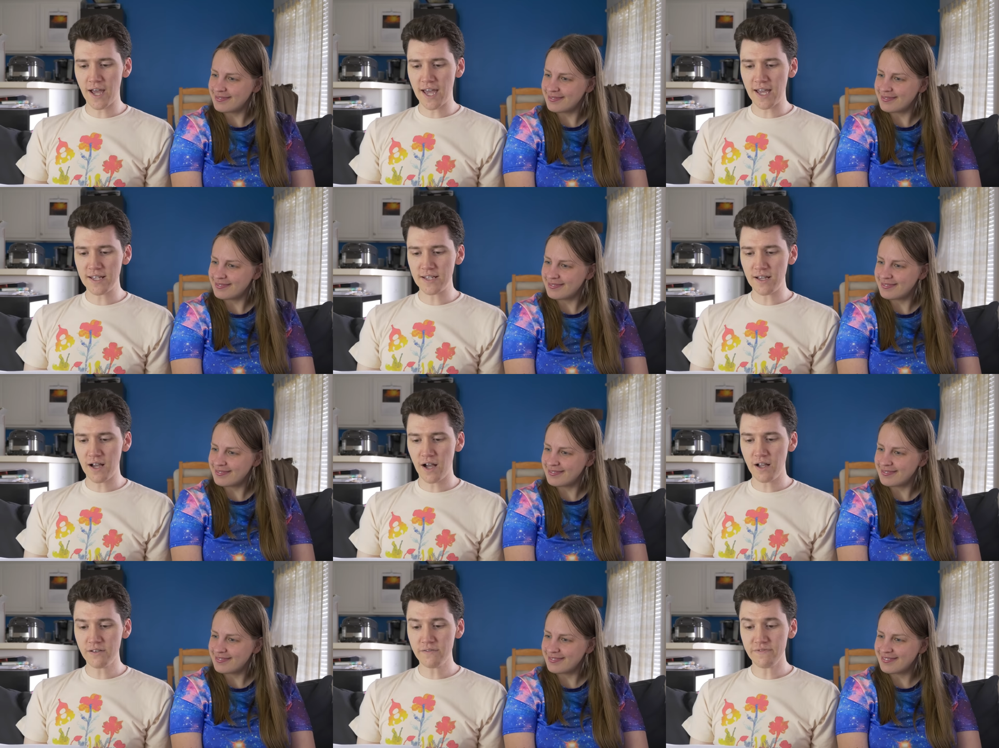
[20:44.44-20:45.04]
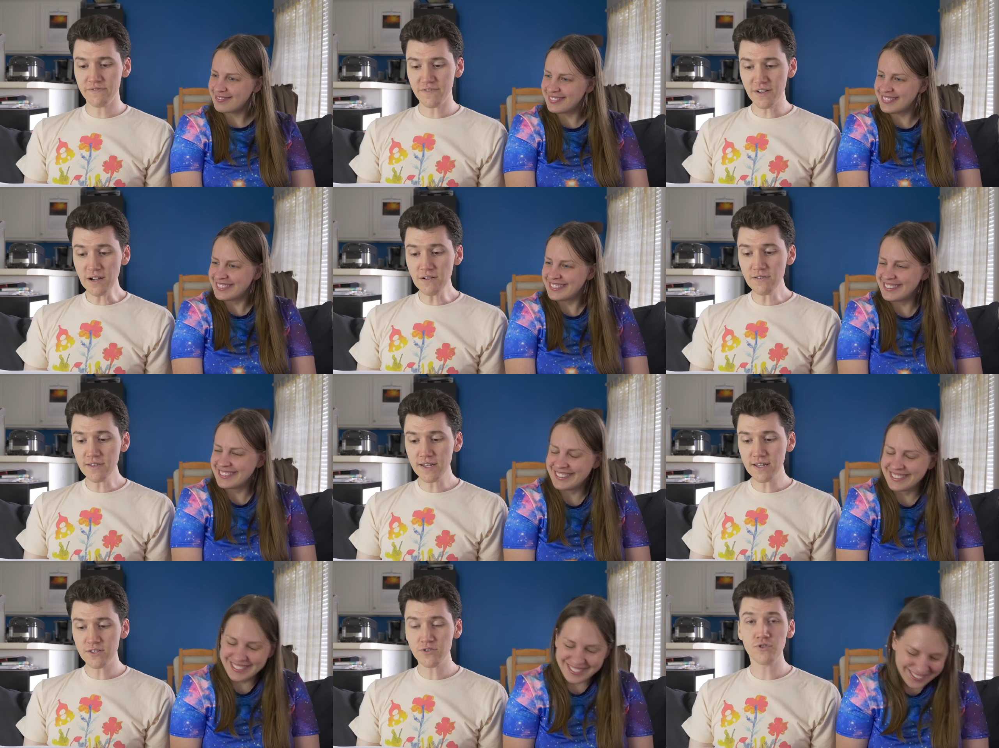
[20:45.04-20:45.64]
Speaker 1: and
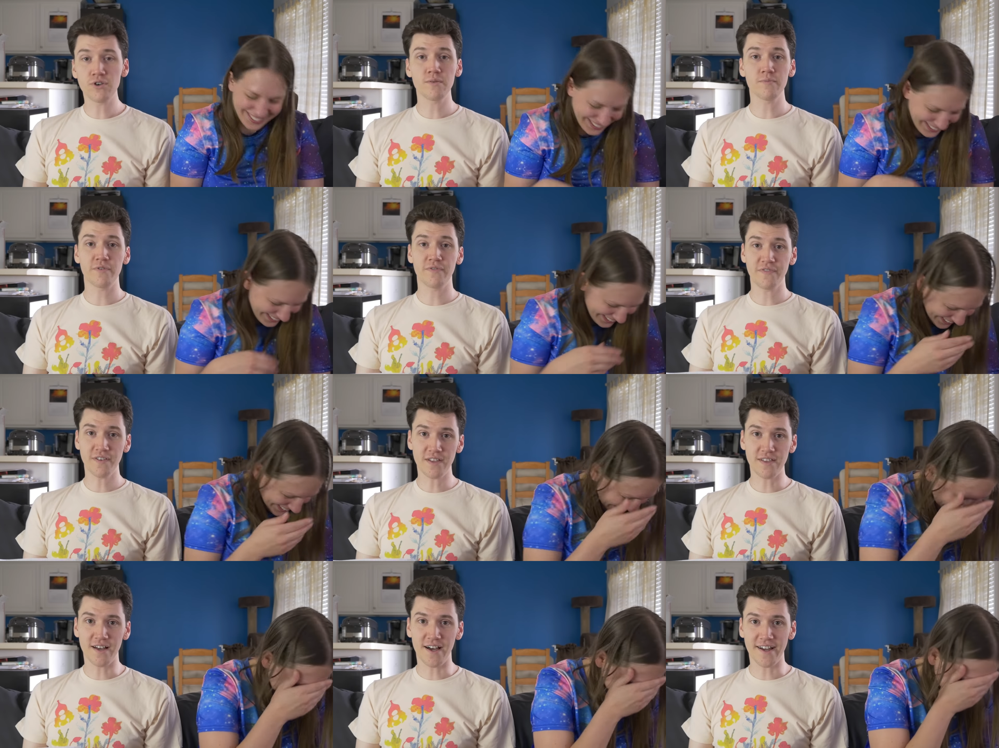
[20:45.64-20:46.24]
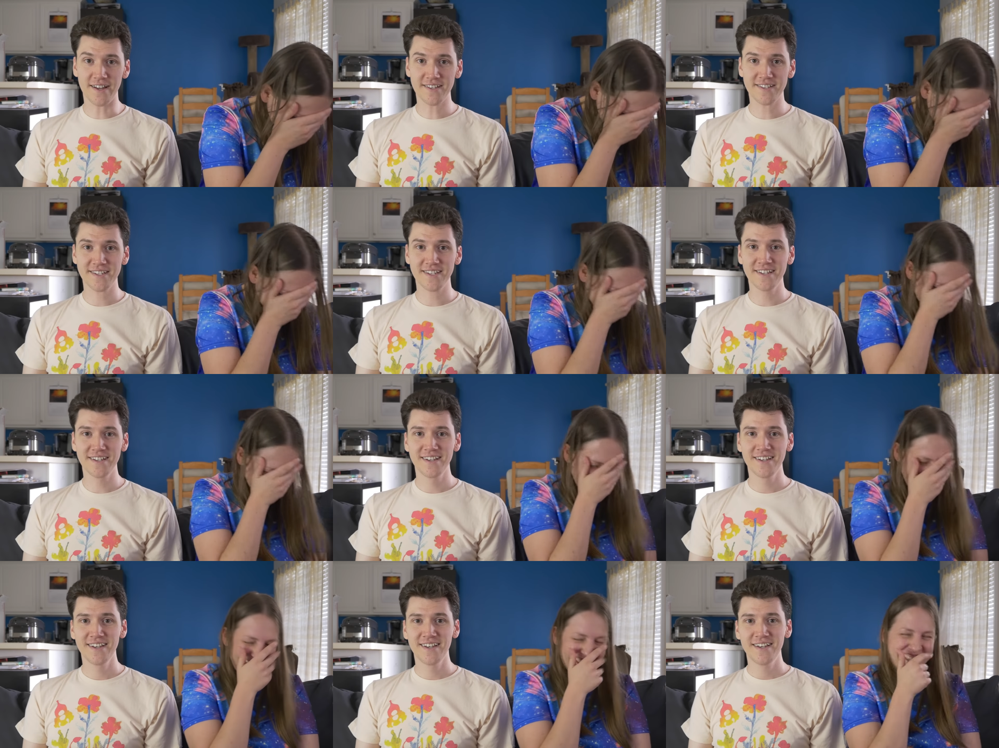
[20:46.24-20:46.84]
unfairly adorable felines,
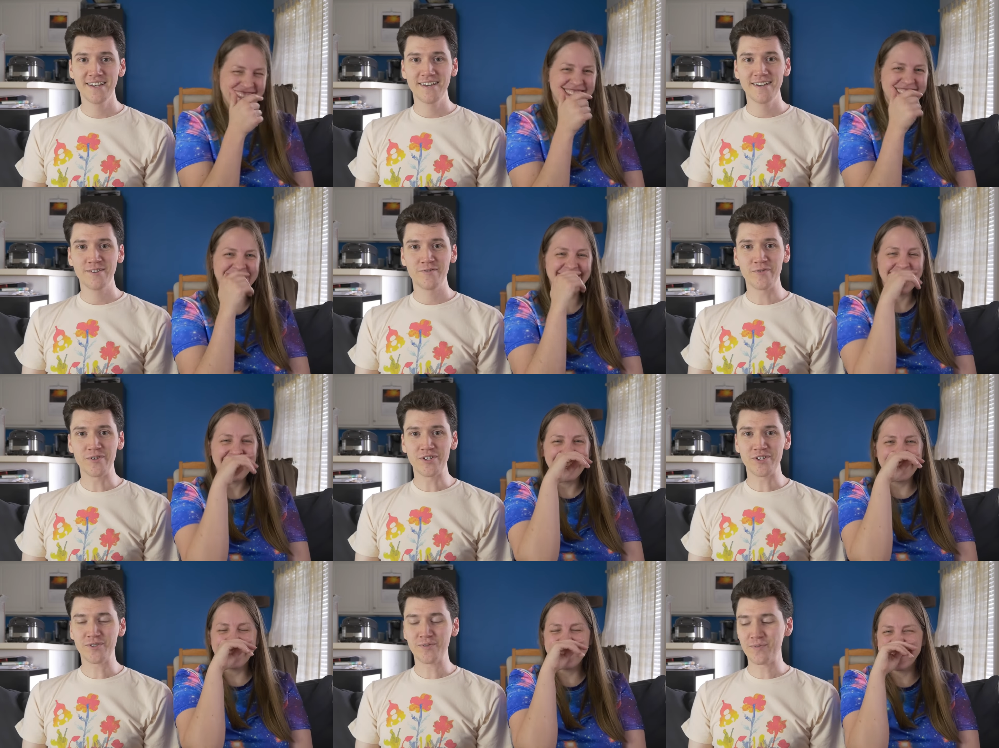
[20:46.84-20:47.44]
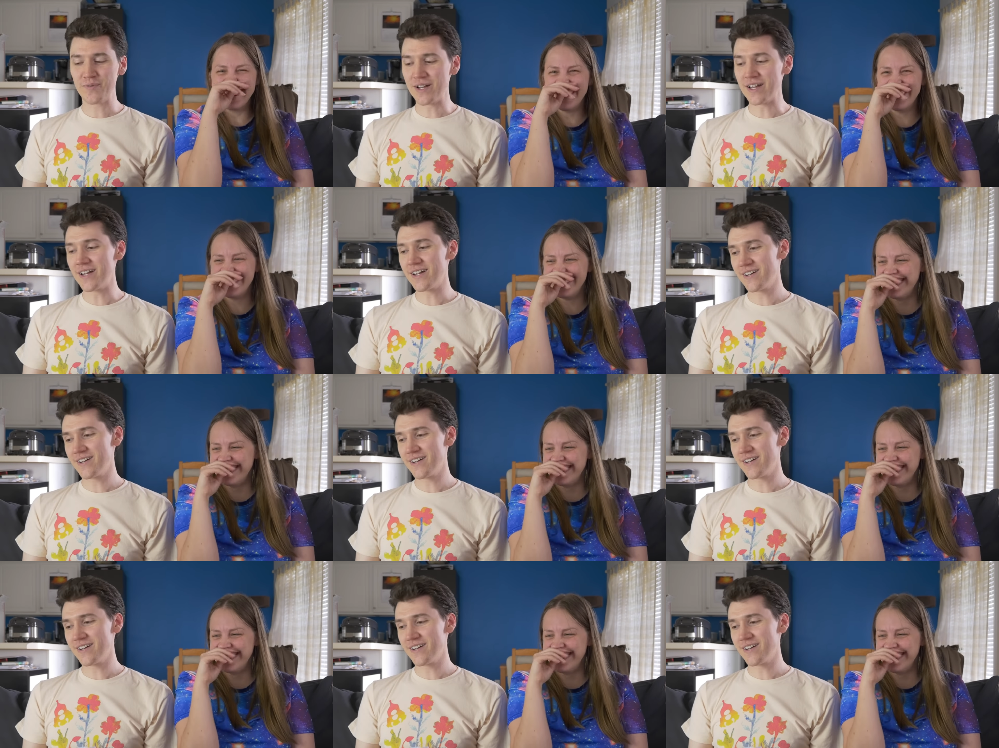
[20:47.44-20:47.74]
which we,